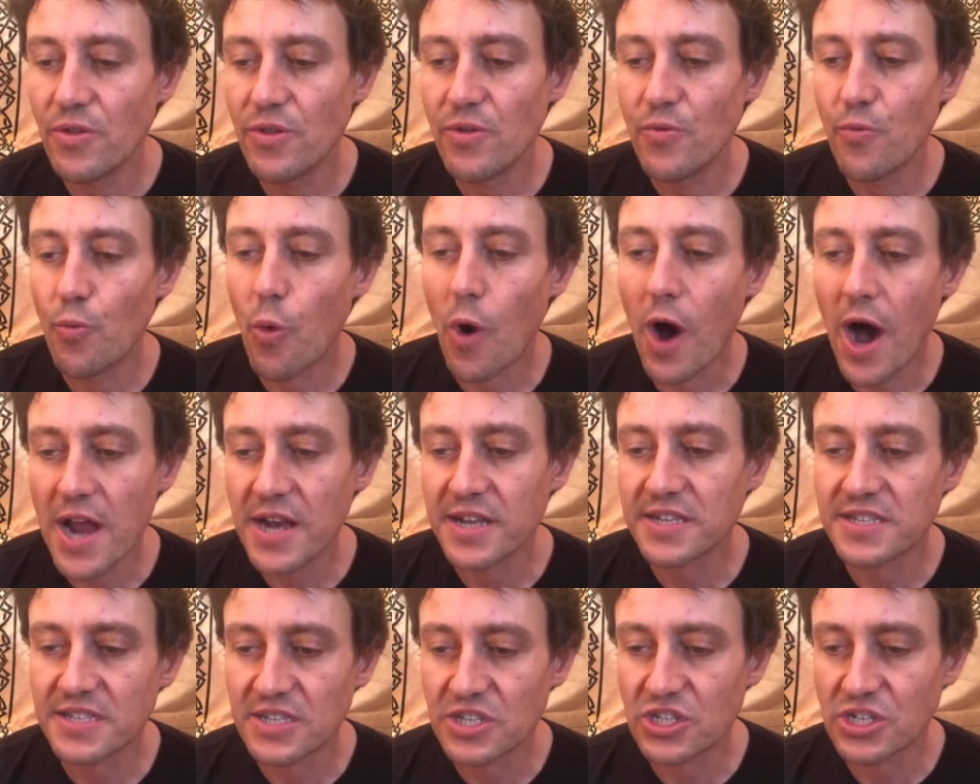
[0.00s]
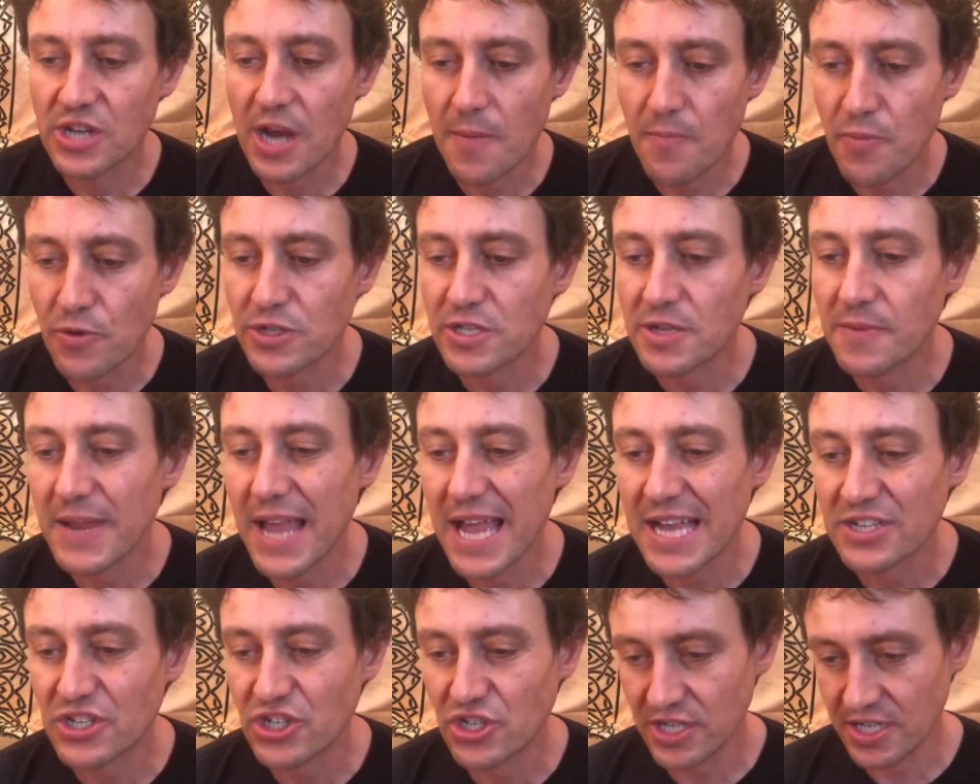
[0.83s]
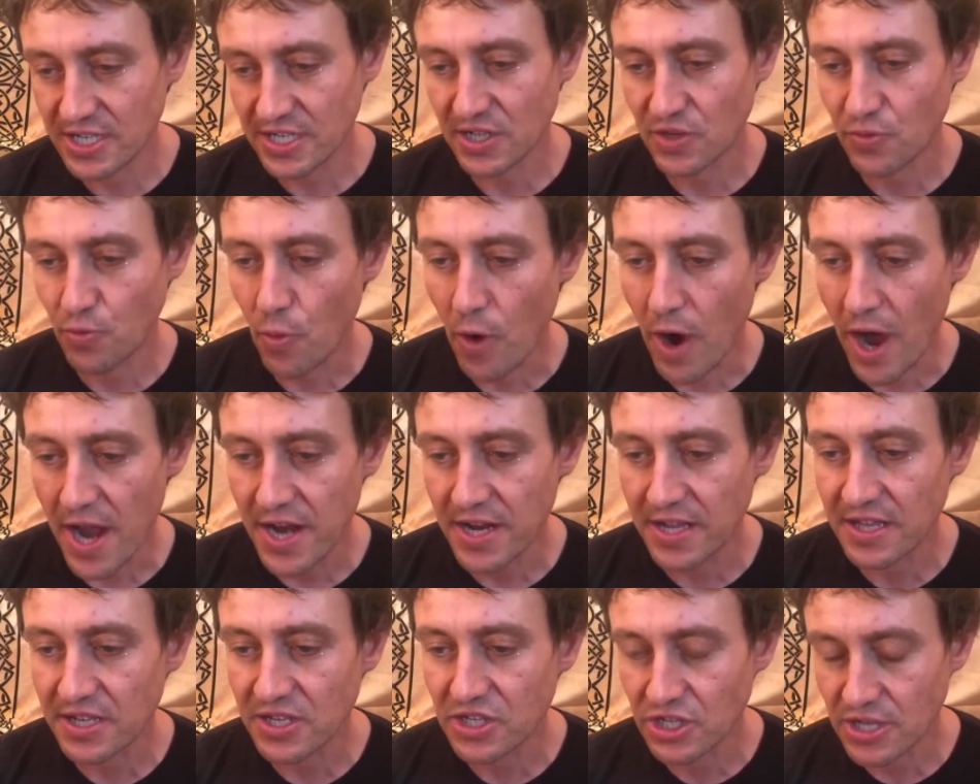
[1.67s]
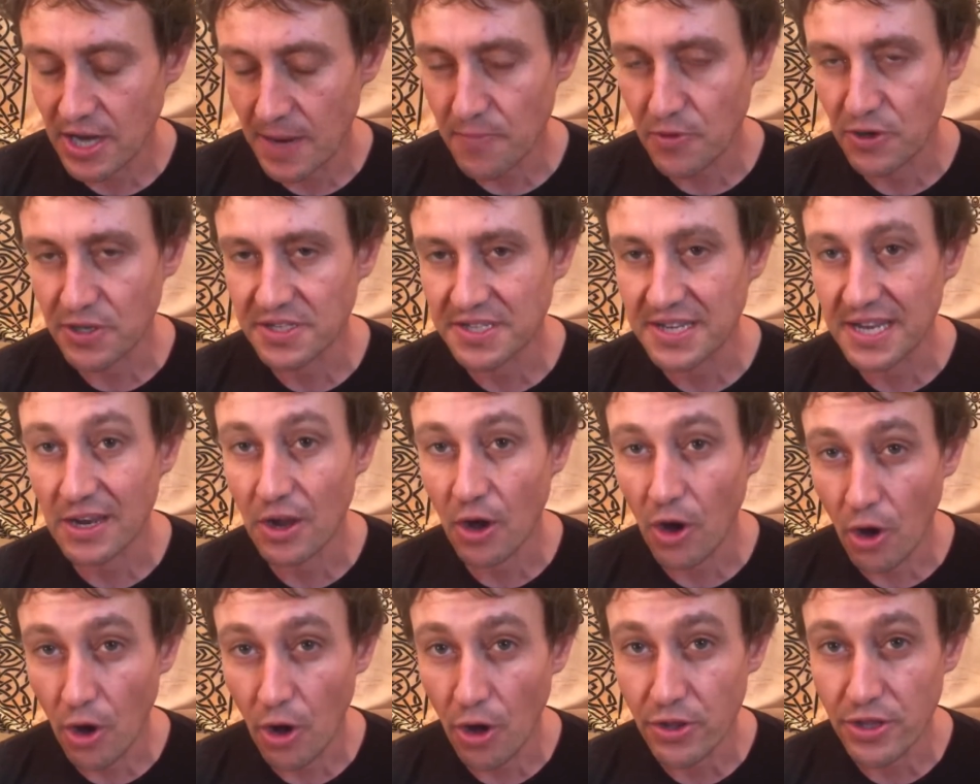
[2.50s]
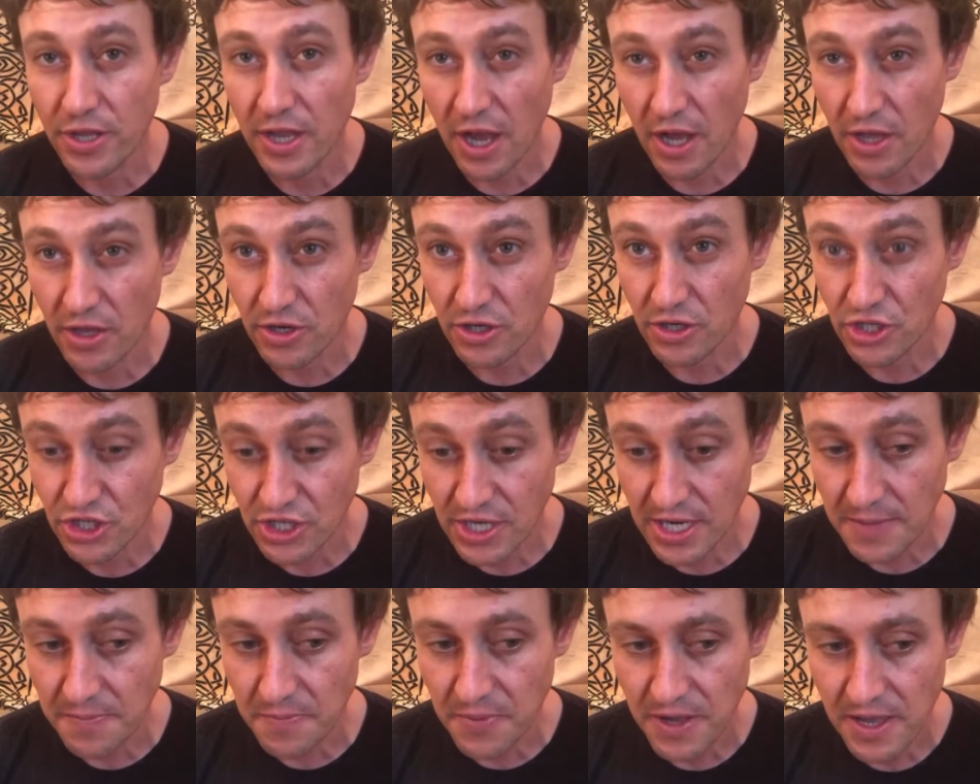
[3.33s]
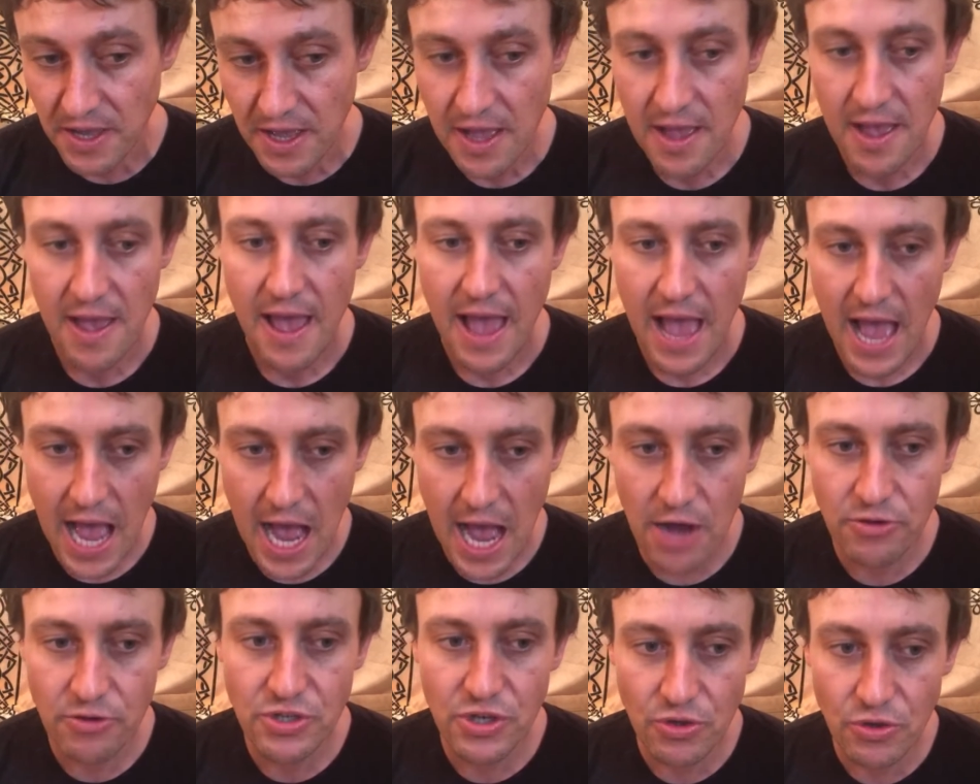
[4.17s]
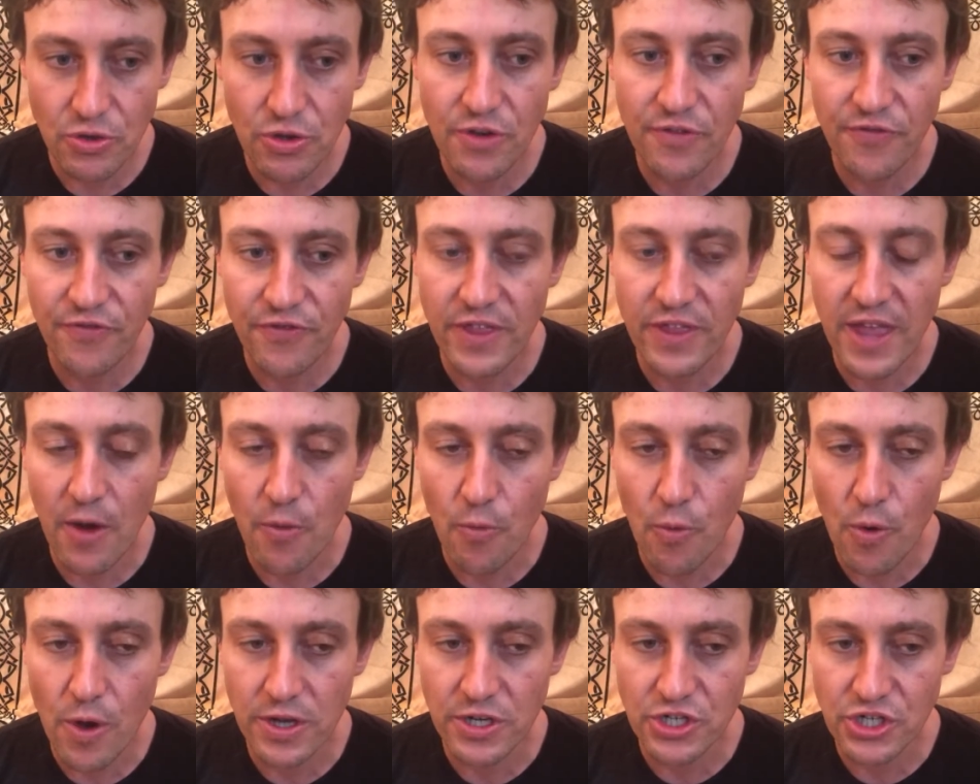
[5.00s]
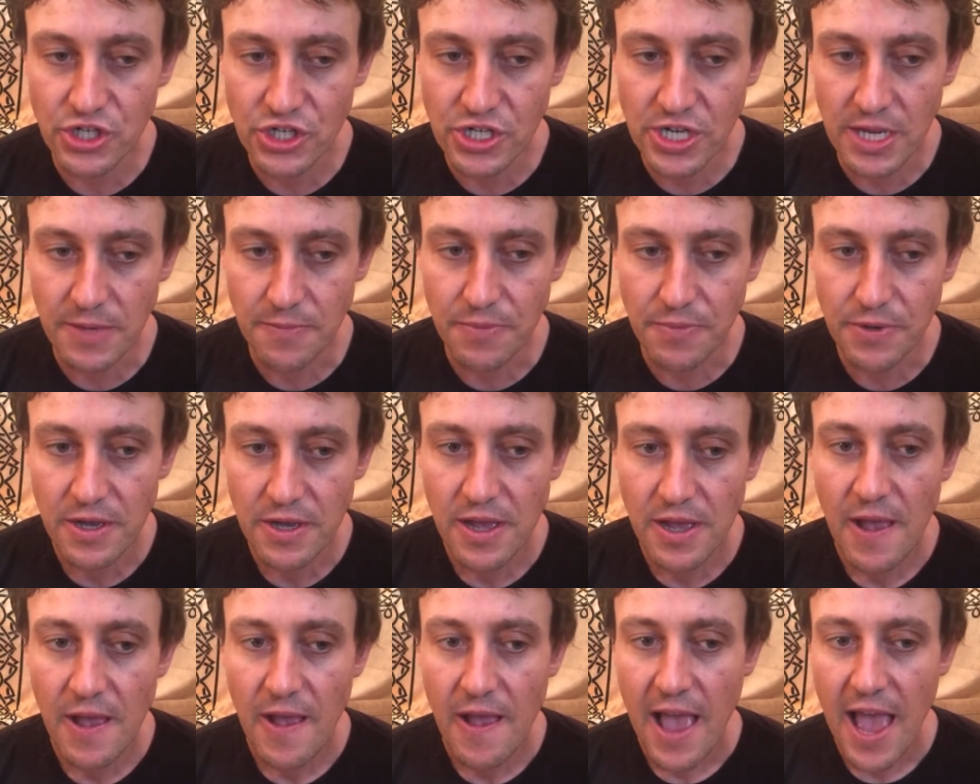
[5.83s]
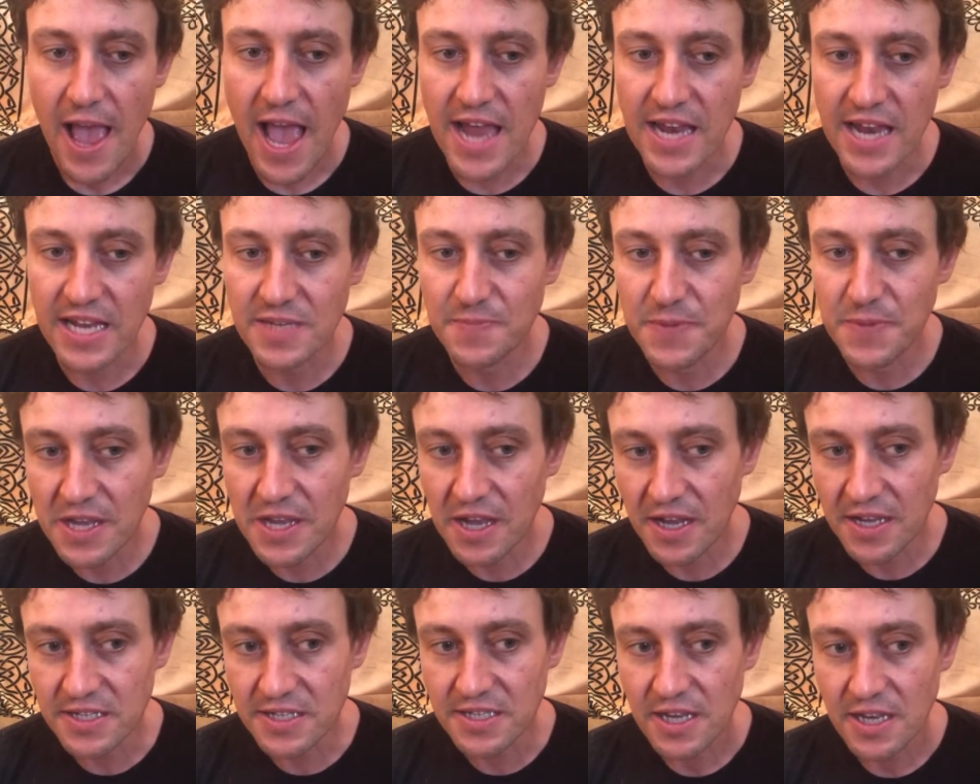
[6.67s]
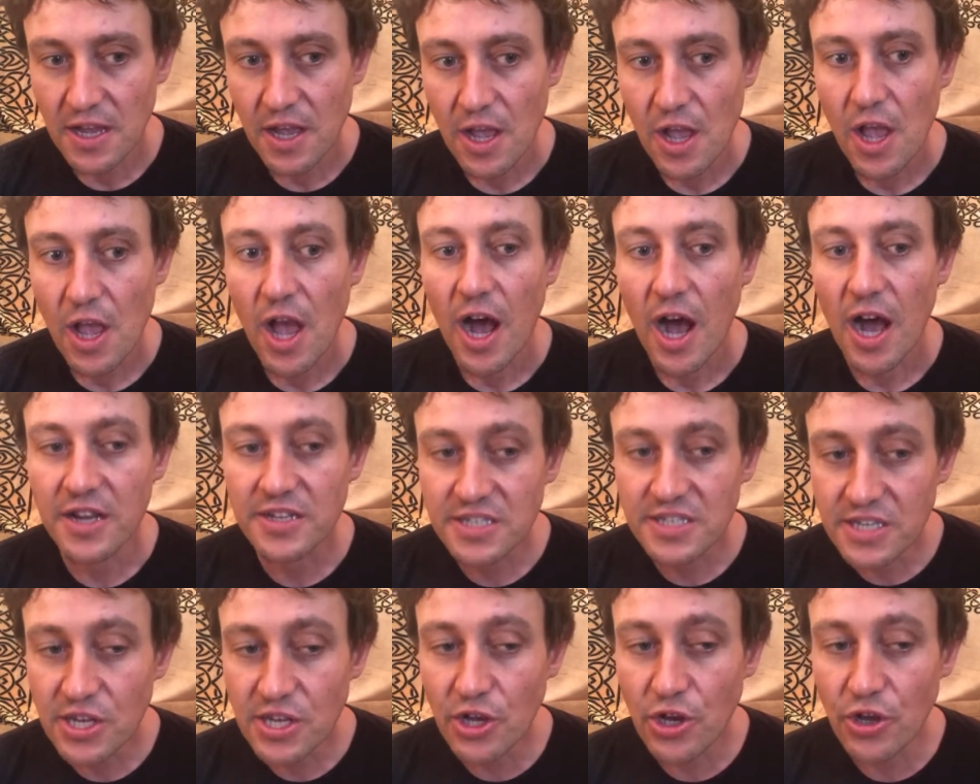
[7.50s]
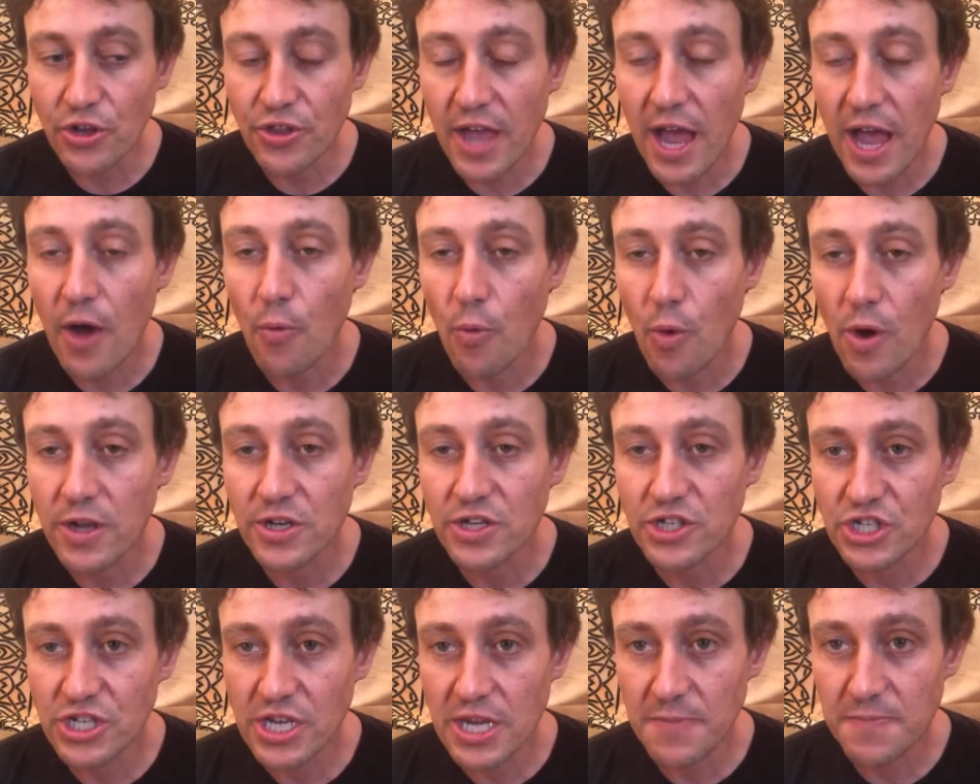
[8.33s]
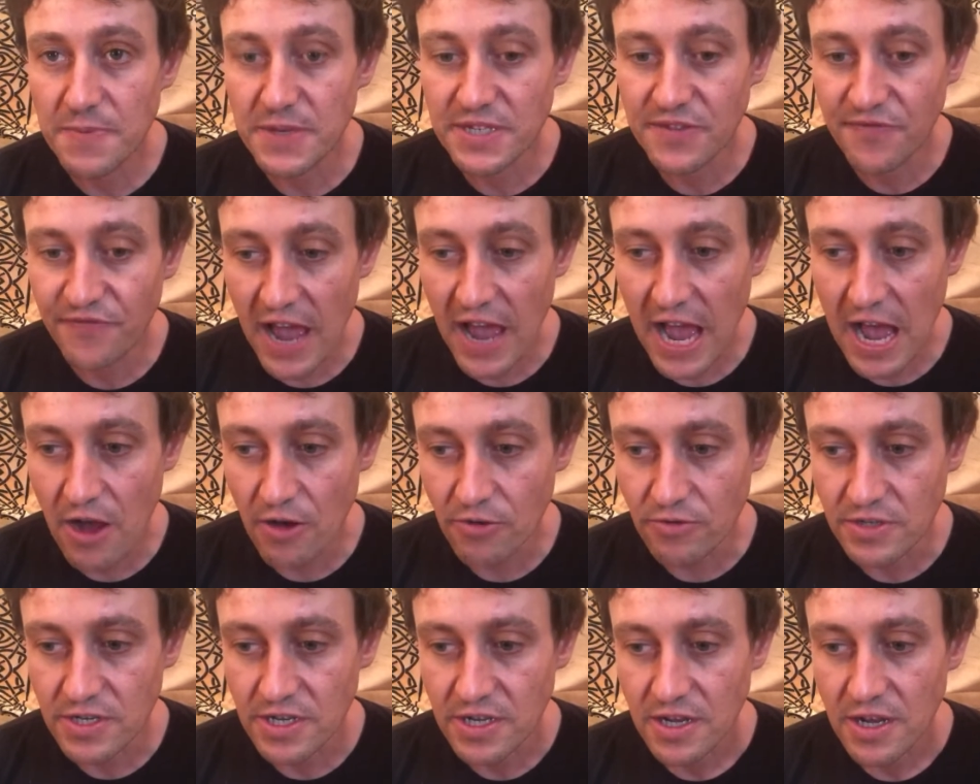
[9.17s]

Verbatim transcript: why does the shepherd, somebody asked Jesus, why did the shepherd send all the other sheep out to look for that one sheep? And it's because until that one sheep is found,